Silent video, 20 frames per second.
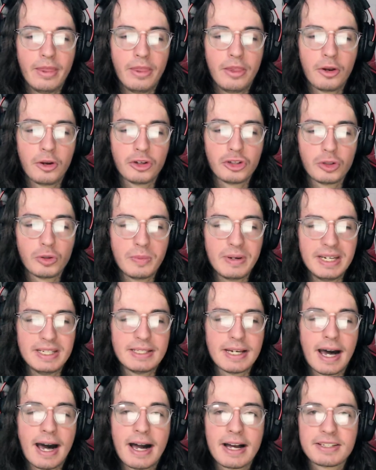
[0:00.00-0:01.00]
There are so many
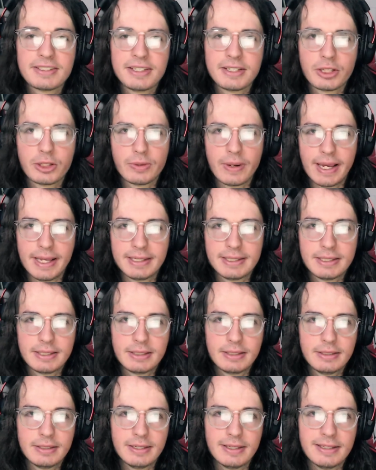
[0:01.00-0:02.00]
toxic
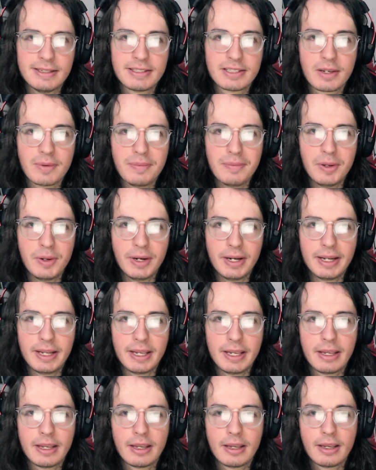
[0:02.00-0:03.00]
traits to this
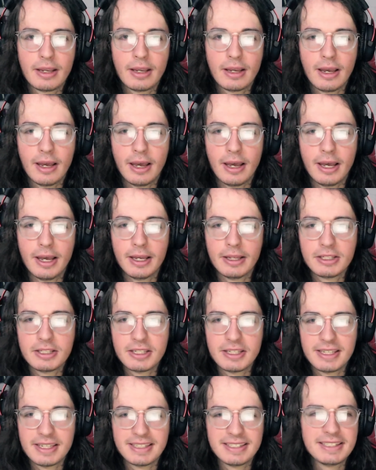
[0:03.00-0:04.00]
community,
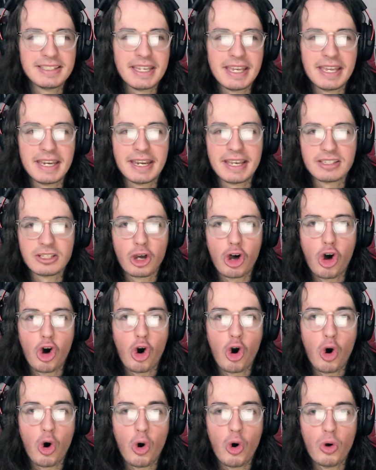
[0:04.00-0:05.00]
to this scene as a
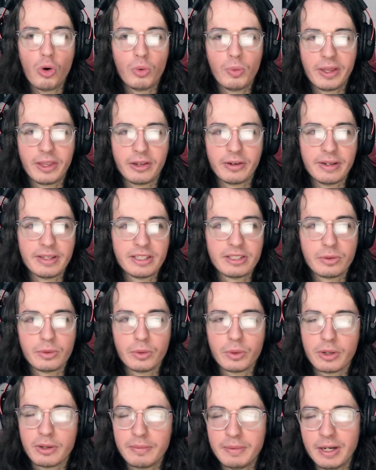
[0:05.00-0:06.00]
whole, whether it's
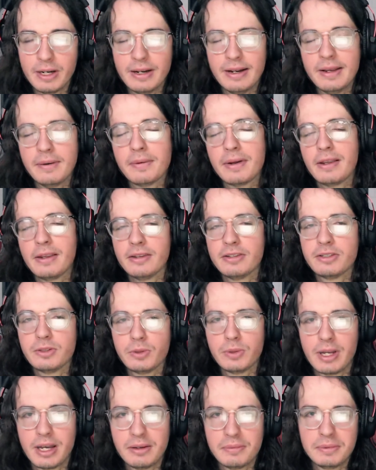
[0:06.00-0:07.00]
through community, whether it's
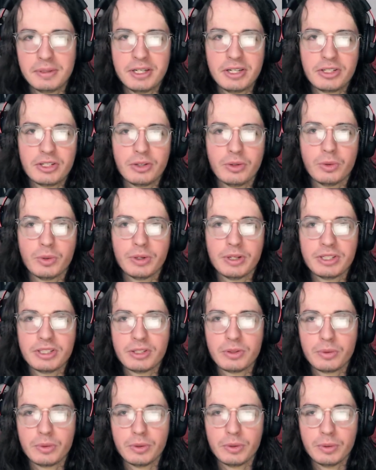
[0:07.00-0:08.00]
through competition, or it's
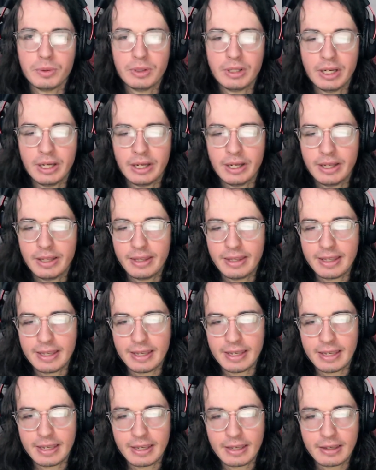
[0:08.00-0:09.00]
through
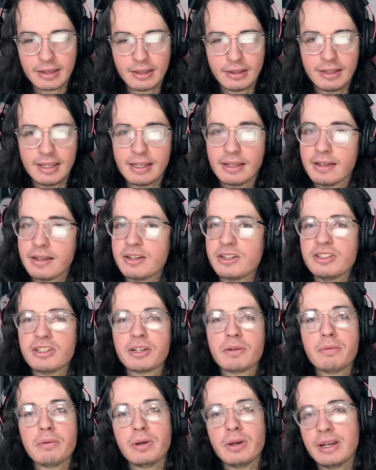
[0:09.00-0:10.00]
the League of Legends
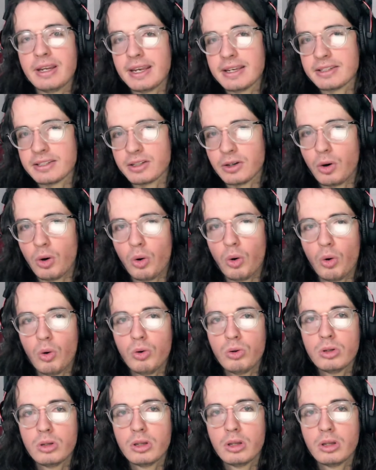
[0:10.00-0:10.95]
community as a whole,